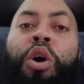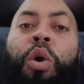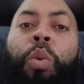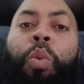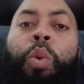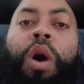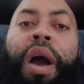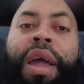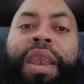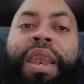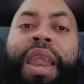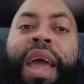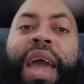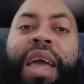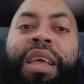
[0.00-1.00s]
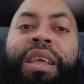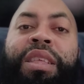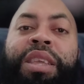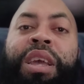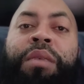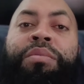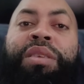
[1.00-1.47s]
one,
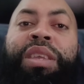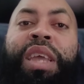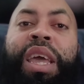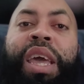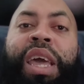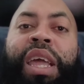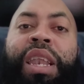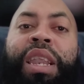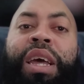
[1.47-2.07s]
you know what I'm saying?